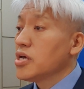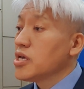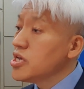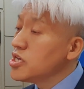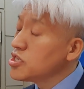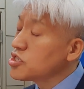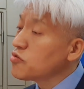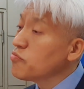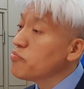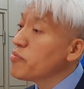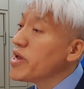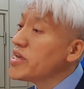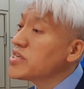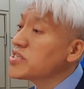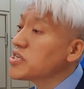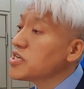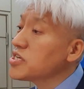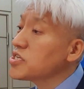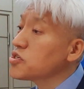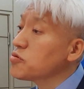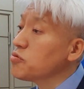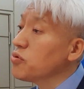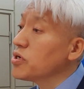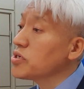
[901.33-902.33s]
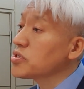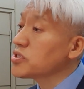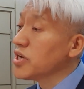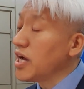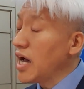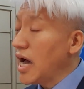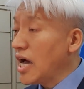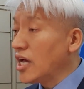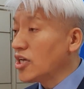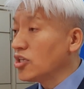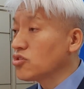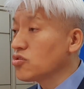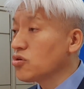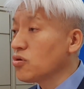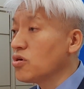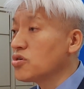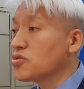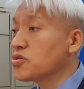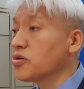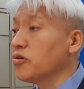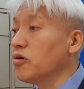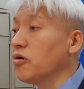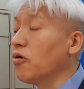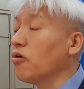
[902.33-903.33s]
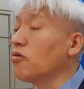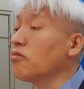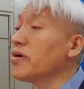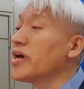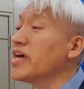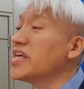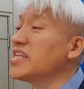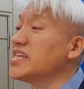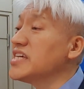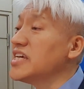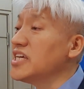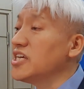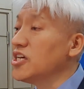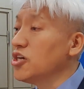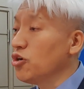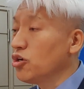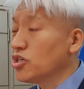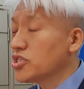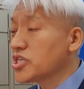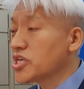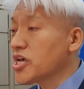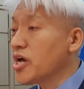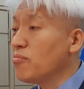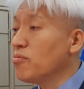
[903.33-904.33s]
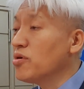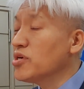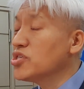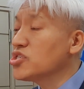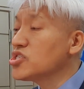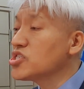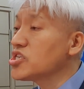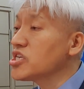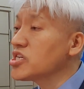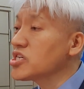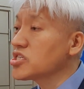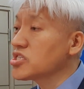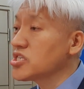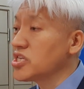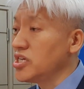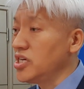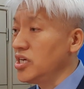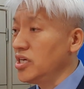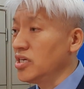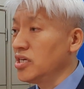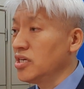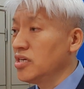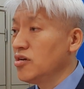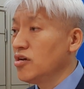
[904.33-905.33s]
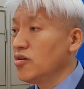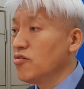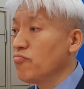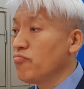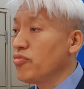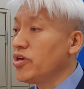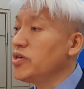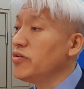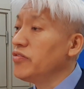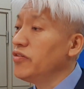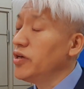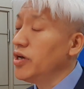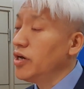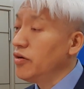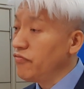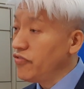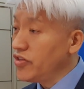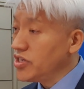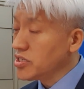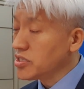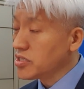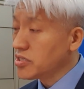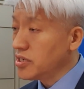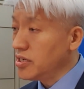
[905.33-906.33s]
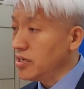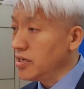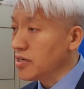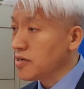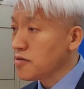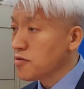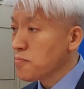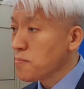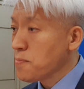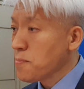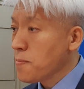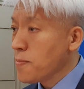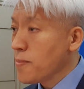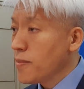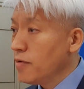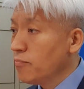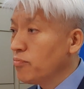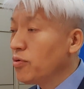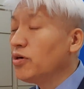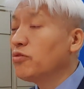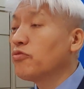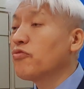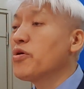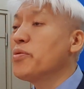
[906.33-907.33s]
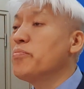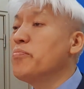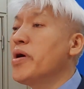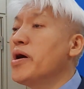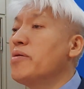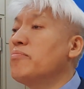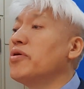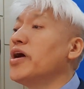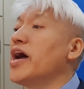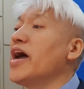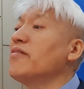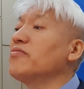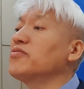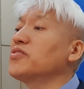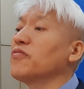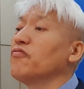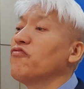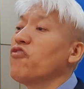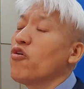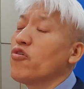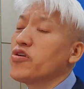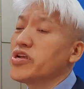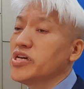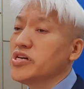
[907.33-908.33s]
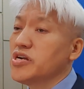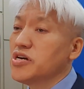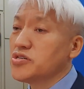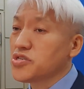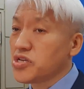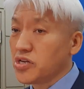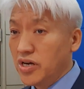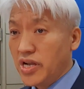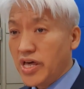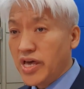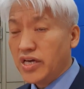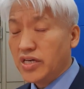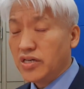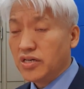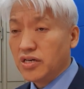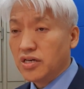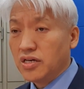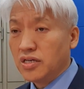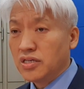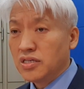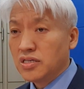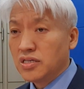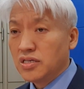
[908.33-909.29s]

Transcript: His message was, I told you already, 760 BC. But remember, after 40 years later,